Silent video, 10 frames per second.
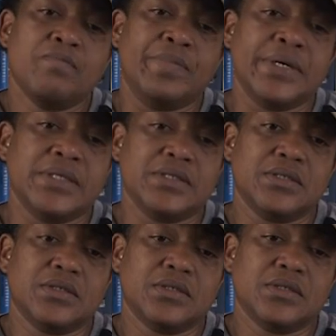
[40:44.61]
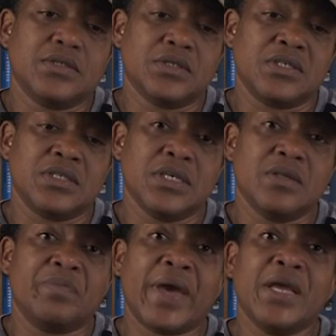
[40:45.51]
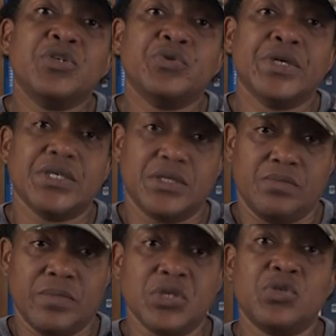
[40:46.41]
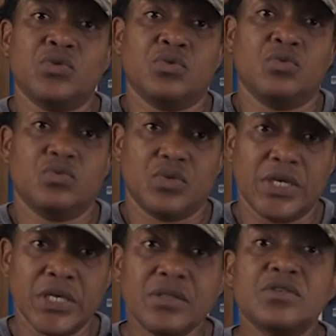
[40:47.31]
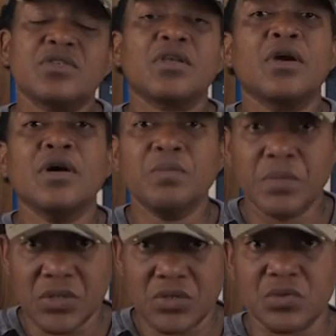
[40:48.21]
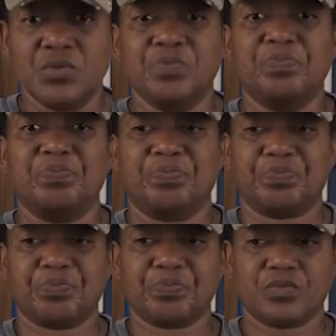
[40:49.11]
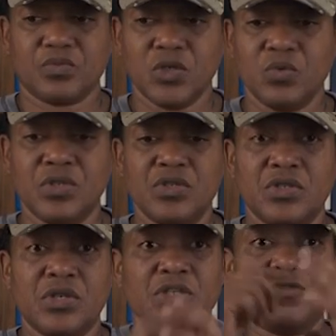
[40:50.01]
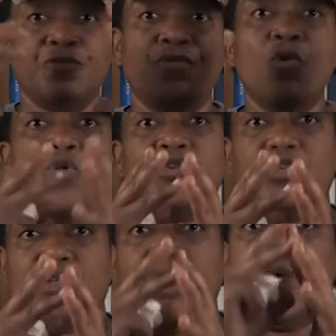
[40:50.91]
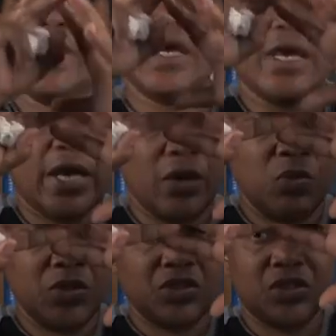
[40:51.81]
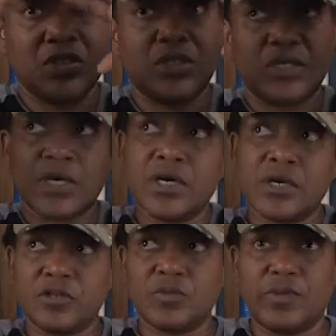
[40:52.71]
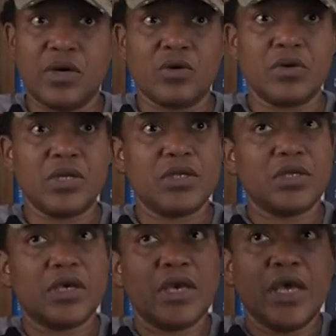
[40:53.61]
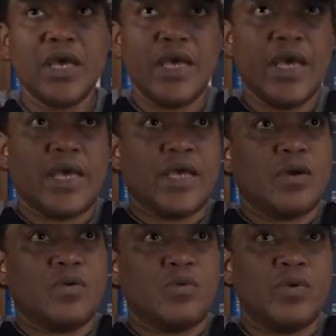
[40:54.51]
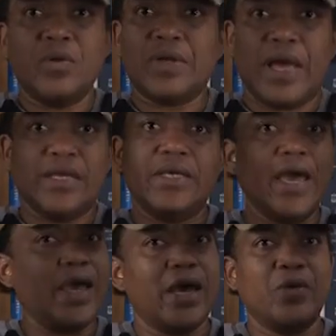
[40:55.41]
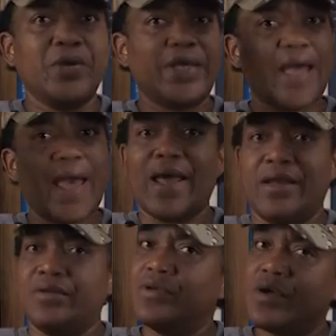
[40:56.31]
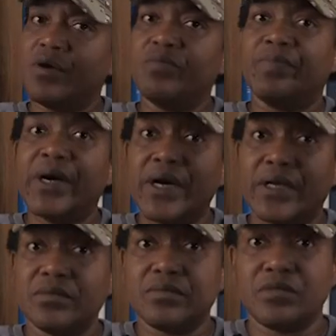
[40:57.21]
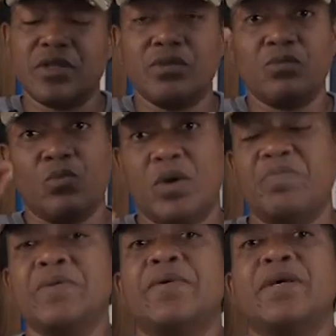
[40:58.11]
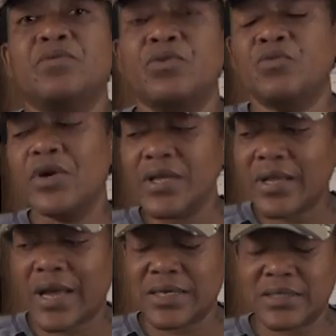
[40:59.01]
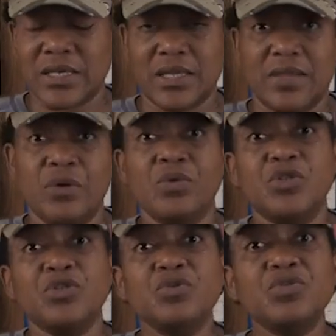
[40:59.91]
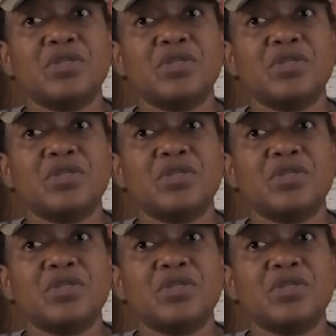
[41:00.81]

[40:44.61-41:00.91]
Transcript: but to see the Patriot missile hit the Scud missile with such force, and when the Scud exploded, we were like, yeah, we got it, you know. But what people didn't realize that there were two